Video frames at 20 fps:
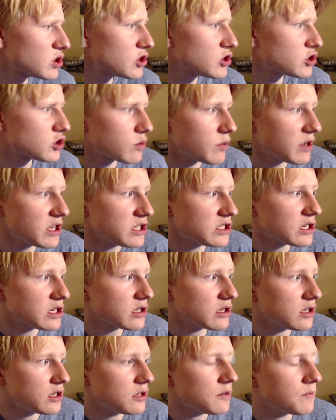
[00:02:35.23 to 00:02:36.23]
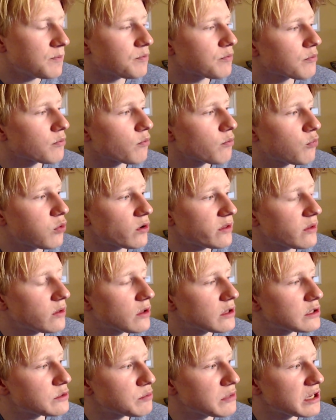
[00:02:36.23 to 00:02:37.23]
So basically, what
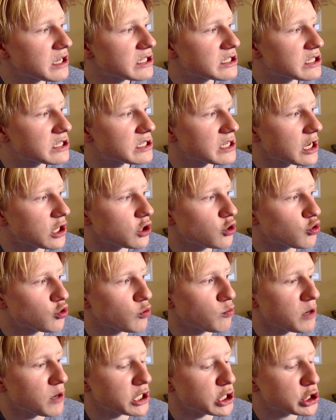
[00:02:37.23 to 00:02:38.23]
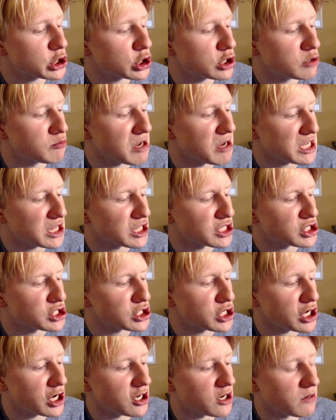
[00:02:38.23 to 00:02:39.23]
this means is that you can basically make this
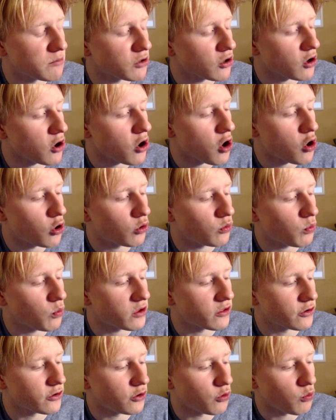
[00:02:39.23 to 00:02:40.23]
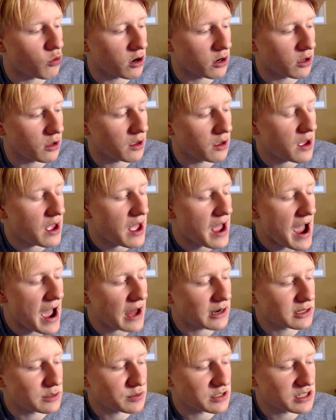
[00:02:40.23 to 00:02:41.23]
stadium your own, whether you want to
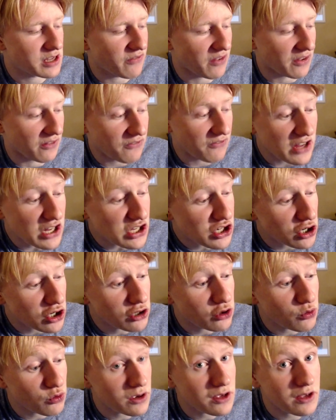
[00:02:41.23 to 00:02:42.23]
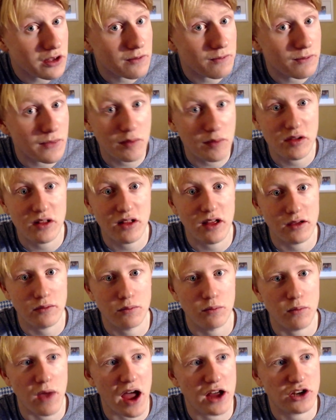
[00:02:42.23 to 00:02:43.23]
add a specific feature to it, maybe like
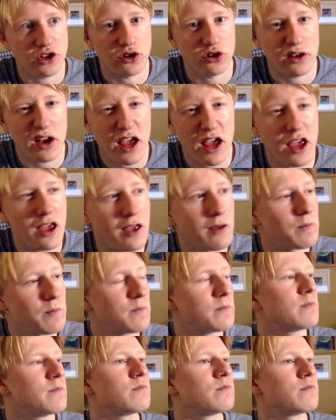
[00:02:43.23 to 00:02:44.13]
add your name.